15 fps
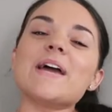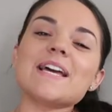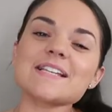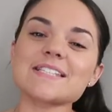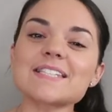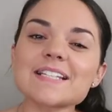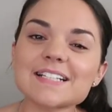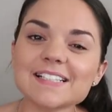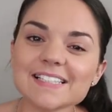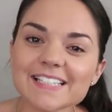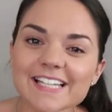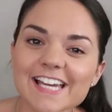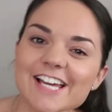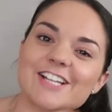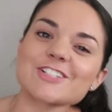
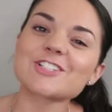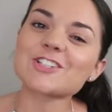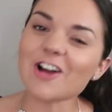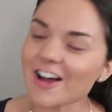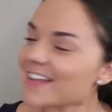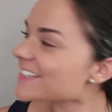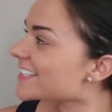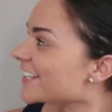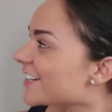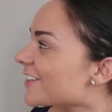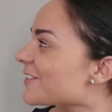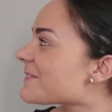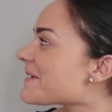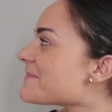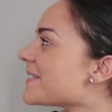basically, Sean's gonna
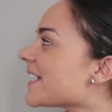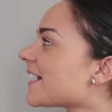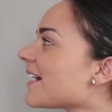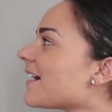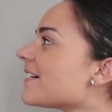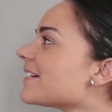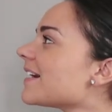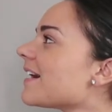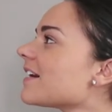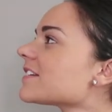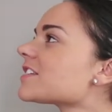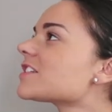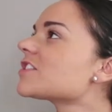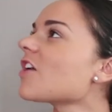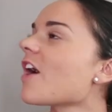do my makeup.
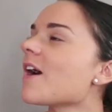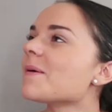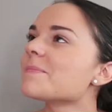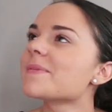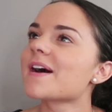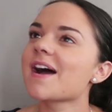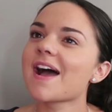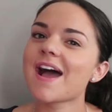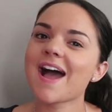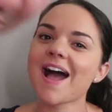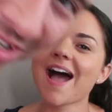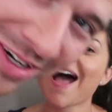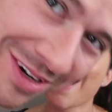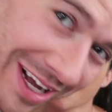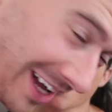So I'm here. I'm
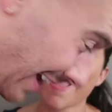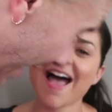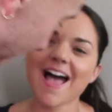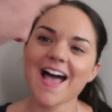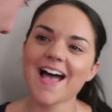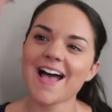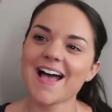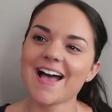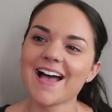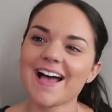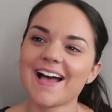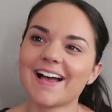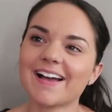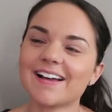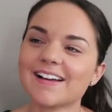actually
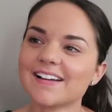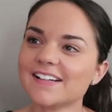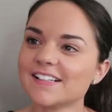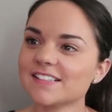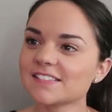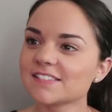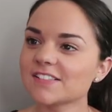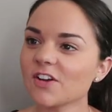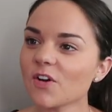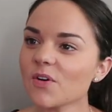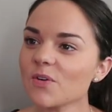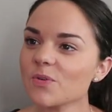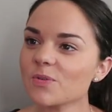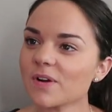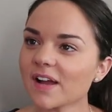doing your makeup right
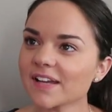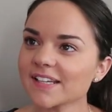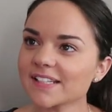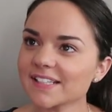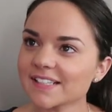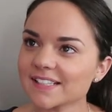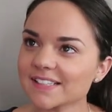now. No, Ryan